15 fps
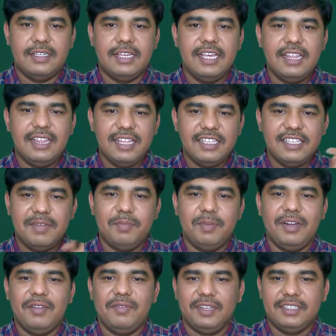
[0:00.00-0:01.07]
In this number
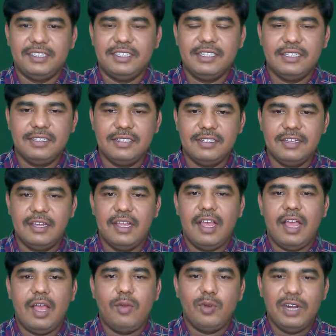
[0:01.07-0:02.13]
of functions,
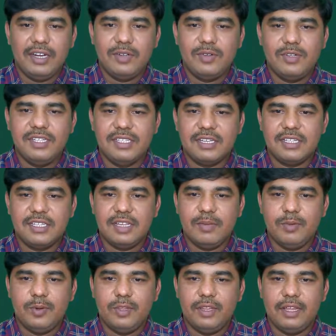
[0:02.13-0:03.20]
I would like to discuss
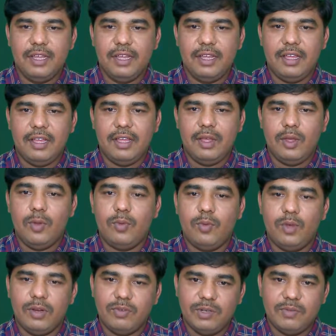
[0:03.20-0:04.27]
about the
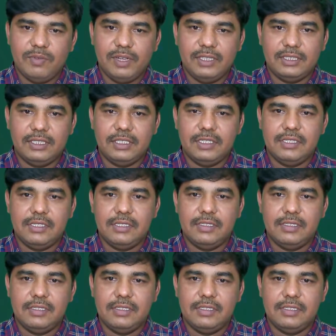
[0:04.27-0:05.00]
one functions,